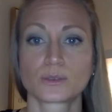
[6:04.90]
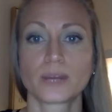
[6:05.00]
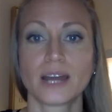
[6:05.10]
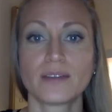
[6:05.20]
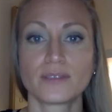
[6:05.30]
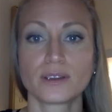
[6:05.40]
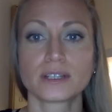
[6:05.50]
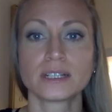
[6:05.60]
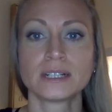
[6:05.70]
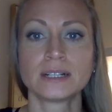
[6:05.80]
or
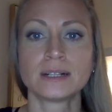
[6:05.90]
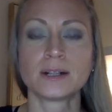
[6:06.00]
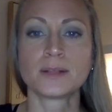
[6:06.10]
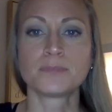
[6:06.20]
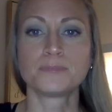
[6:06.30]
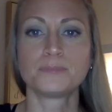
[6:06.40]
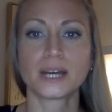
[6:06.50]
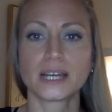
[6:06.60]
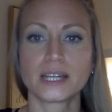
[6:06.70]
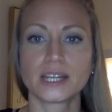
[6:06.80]
whatever.
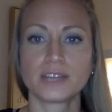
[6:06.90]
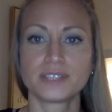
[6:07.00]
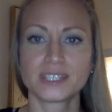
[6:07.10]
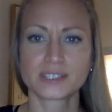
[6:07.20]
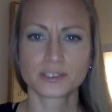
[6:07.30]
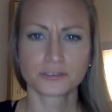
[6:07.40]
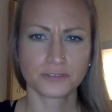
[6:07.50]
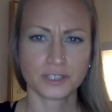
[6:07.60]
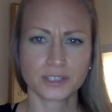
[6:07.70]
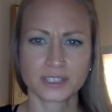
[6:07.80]
But if it doesn't
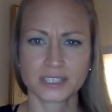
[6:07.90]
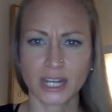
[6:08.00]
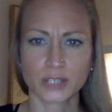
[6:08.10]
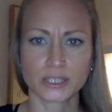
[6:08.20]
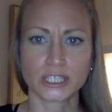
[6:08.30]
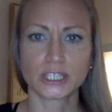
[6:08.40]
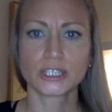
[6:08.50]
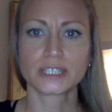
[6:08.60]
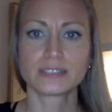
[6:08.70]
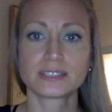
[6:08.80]
feel entirely
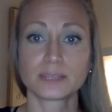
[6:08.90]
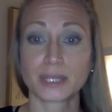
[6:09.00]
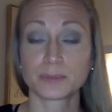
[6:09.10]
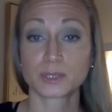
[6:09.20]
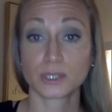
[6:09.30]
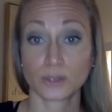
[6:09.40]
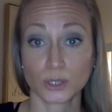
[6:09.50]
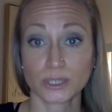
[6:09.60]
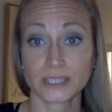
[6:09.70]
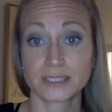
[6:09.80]
good, sometimes in the
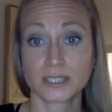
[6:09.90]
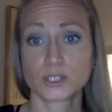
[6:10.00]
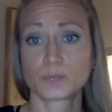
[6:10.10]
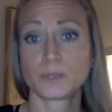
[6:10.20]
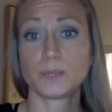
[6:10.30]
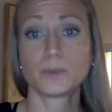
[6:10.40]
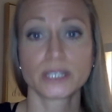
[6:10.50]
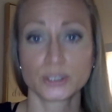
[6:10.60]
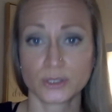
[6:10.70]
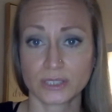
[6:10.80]
early stages, people
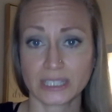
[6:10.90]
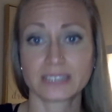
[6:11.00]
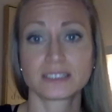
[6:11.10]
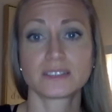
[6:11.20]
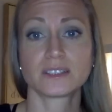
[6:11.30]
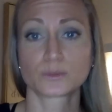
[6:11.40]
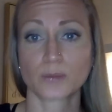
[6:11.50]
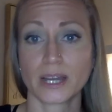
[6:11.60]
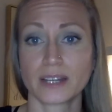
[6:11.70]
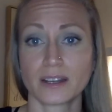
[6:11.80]
can just get into this
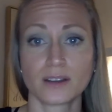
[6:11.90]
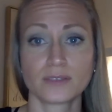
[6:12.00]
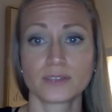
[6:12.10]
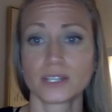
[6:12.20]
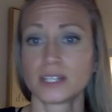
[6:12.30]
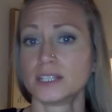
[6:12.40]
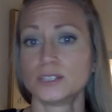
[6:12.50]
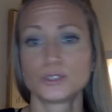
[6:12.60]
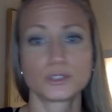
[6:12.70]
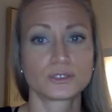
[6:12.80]
rut of
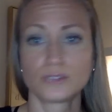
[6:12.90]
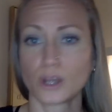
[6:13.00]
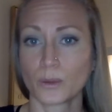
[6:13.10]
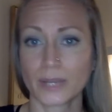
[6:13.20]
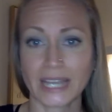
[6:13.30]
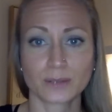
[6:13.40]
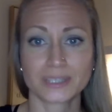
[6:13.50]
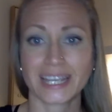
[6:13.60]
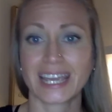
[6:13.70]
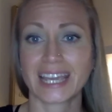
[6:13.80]
just going
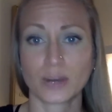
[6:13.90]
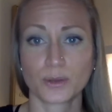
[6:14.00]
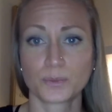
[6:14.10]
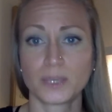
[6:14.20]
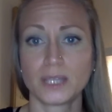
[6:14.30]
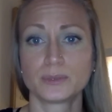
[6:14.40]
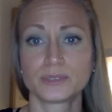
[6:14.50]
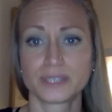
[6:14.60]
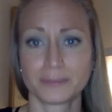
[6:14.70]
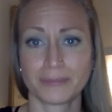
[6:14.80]
out to hang out with
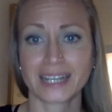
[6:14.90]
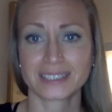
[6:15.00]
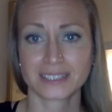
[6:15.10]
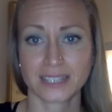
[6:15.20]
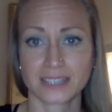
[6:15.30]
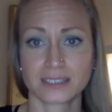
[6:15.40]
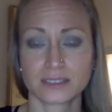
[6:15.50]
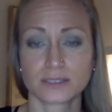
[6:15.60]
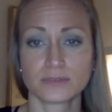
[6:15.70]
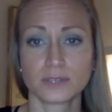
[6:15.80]
people to mask that
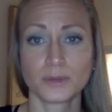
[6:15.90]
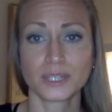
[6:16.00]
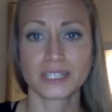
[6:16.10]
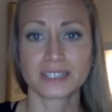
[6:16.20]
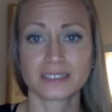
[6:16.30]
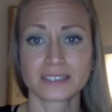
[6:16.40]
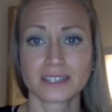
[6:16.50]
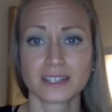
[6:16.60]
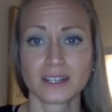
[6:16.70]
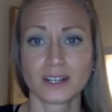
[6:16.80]
sense of loneliness.
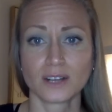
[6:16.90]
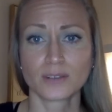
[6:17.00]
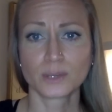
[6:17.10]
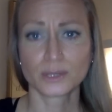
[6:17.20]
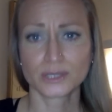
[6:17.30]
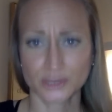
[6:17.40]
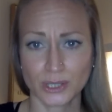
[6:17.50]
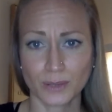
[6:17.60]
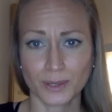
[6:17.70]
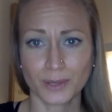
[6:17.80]
Of course, there's
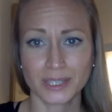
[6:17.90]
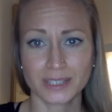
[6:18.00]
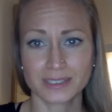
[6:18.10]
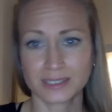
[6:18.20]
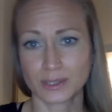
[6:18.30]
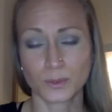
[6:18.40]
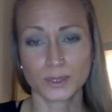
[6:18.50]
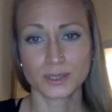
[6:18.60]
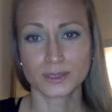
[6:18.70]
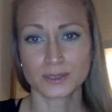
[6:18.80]
no loneliness in the
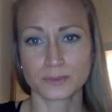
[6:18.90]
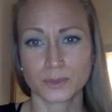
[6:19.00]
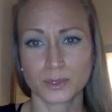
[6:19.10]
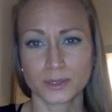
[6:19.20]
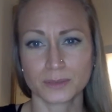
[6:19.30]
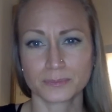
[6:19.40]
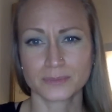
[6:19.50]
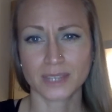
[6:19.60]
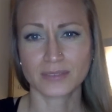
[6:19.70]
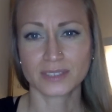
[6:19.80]
world more
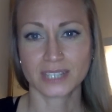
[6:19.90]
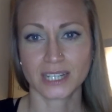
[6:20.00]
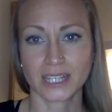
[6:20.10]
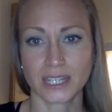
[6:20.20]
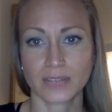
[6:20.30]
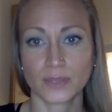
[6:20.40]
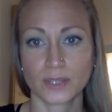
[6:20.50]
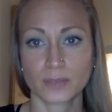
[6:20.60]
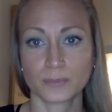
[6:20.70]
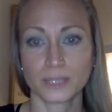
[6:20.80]
devastating
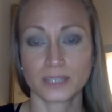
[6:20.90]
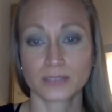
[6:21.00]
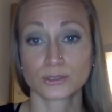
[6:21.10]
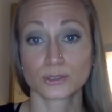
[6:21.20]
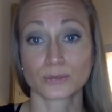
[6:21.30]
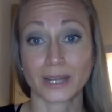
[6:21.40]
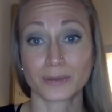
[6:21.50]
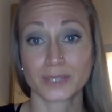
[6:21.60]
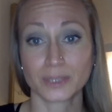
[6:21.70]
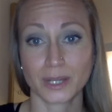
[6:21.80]
than being
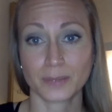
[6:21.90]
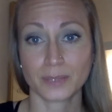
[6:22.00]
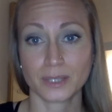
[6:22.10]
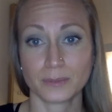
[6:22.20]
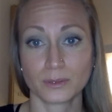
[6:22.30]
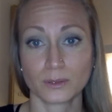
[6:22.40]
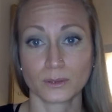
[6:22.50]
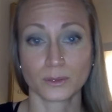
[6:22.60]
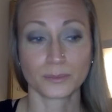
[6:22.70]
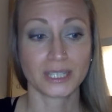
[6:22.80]
surrounded by people
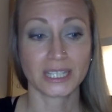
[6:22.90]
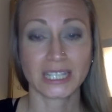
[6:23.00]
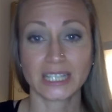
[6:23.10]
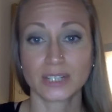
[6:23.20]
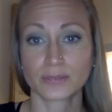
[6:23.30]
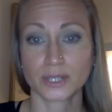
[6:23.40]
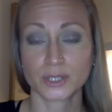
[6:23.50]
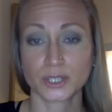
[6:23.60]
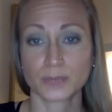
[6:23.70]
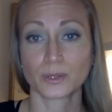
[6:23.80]
or being in a
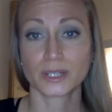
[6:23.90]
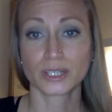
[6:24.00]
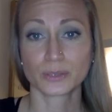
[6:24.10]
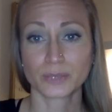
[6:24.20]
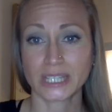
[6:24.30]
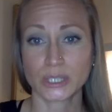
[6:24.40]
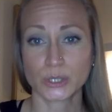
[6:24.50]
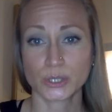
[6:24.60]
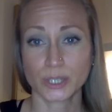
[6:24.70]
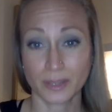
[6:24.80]
friendship or in a
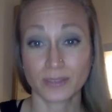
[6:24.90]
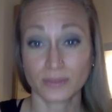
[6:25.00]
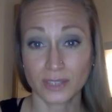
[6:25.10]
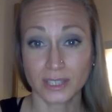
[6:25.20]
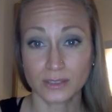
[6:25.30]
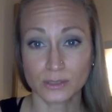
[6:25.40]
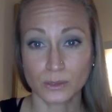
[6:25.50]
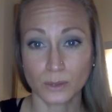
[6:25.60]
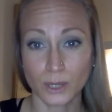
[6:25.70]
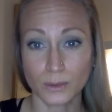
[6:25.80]
relationship and feeling
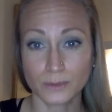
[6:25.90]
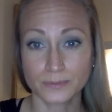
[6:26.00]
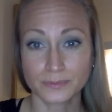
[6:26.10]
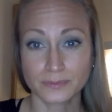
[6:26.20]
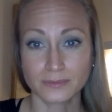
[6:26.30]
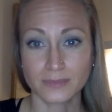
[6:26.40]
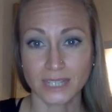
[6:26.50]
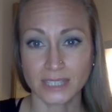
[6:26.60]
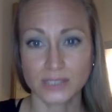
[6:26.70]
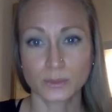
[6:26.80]
so alone.
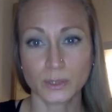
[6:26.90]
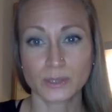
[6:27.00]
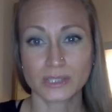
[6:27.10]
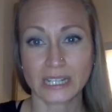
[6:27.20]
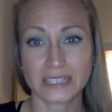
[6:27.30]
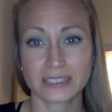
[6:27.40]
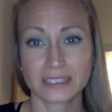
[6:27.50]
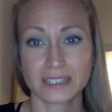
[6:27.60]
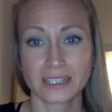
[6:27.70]
That's the worst kind,